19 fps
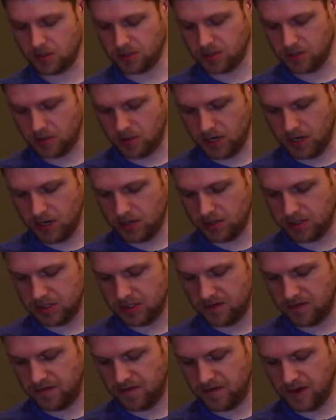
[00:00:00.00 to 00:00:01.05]
So your ear is
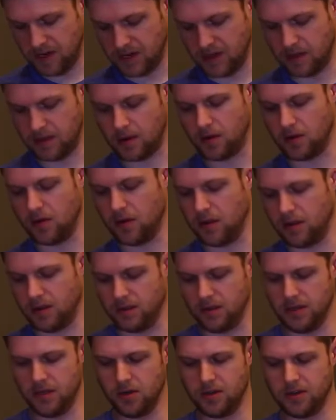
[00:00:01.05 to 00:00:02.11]
going to fit in there a
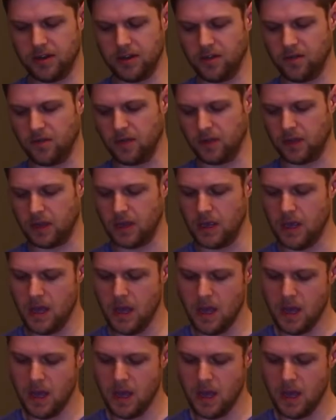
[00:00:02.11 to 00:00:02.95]
little differently